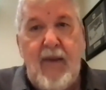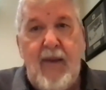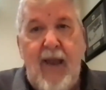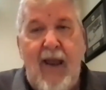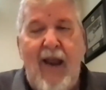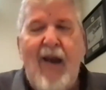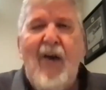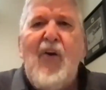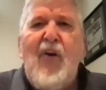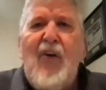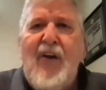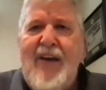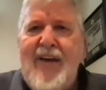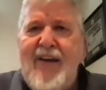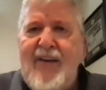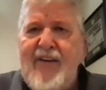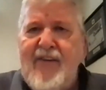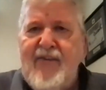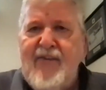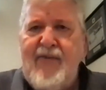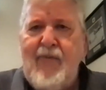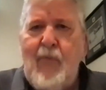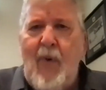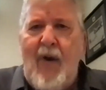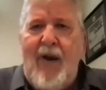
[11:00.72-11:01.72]

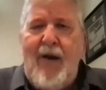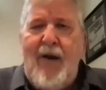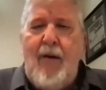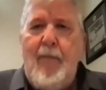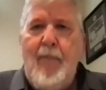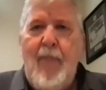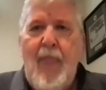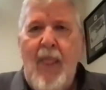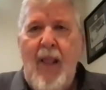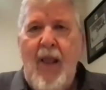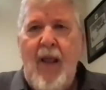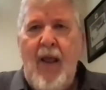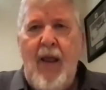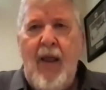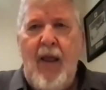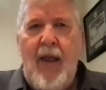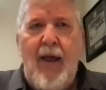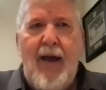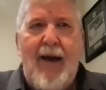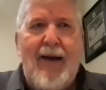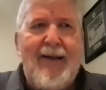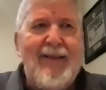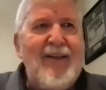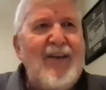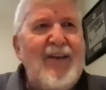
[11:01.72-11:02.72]
areas where
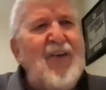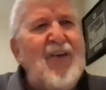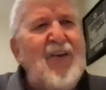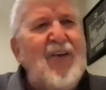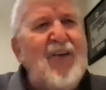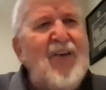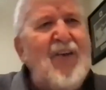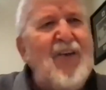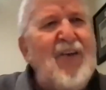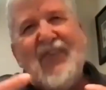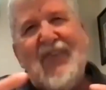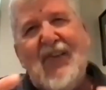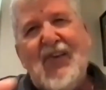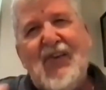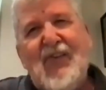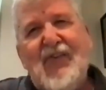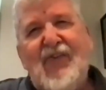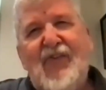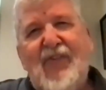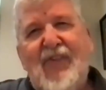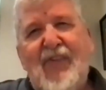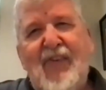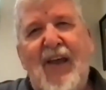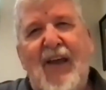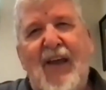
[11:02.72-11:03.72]

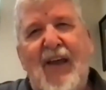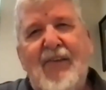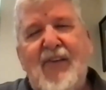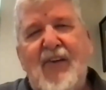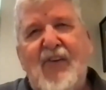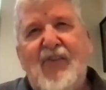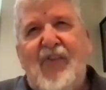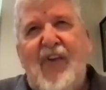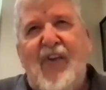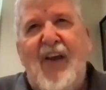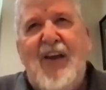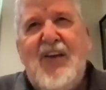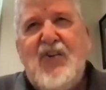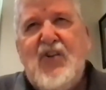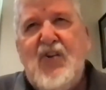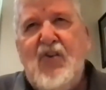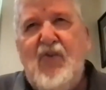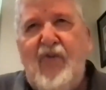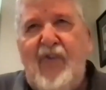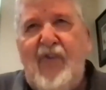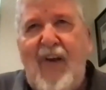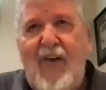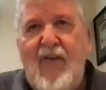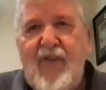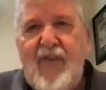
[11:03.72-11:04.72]
there's
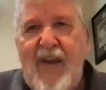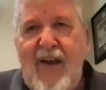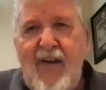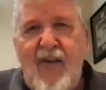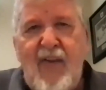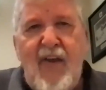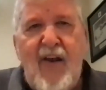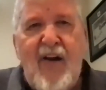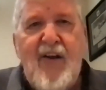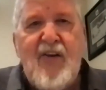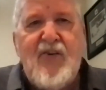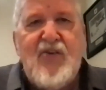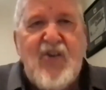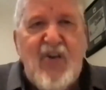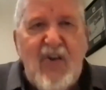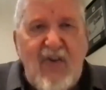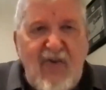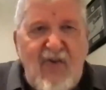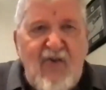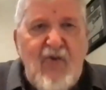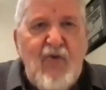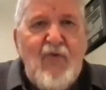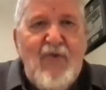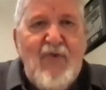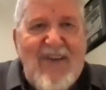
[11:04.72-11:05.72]
issues out there that are
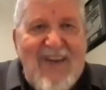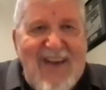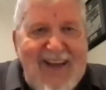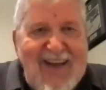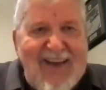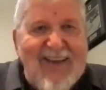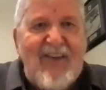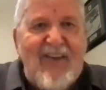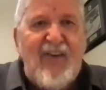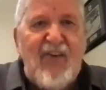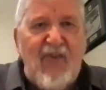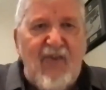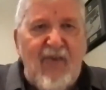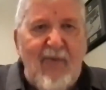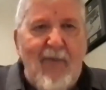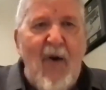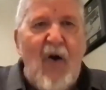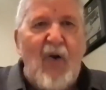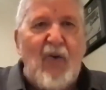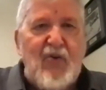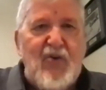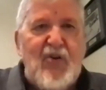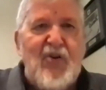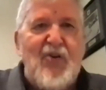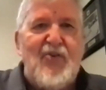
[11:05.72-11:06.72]
just unique to
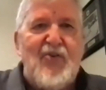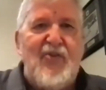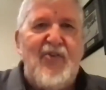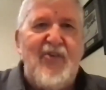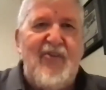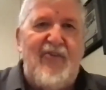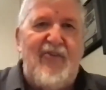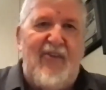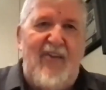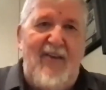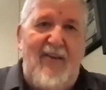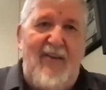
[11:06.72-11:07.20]
small churches.